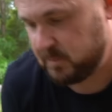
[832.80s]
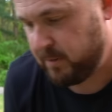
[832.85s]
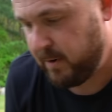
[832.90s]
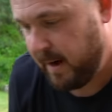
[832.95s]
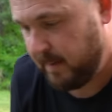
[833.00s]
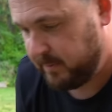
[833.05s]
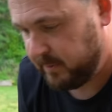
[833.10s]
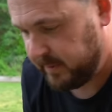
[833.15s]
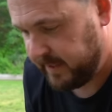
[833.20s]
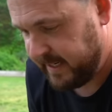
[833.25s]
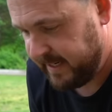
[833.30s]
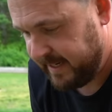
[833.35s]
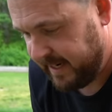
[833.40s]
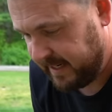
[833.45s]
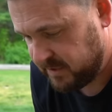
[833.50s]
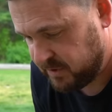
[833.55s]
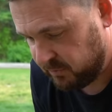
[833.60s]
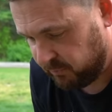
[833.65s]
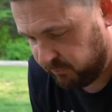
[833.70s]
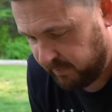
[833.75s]
properly and
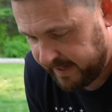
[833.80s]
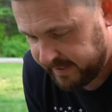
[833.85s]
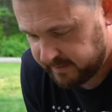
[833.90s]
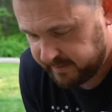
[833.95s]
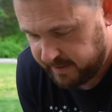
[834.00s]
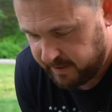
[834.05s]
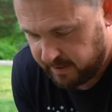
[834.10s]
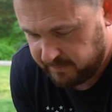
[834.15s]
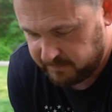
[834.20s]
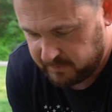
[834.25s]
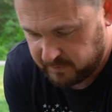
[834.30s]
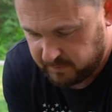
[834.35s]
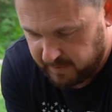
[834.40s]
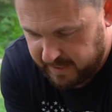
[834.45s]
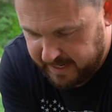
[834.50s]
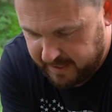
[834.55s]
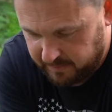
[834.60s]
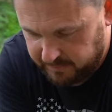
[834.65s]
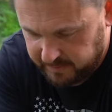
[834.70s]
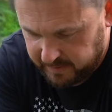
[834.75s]
not directly off the
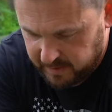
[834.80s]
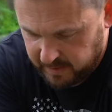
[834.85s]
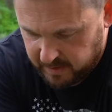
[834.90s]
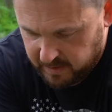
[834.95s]
ground,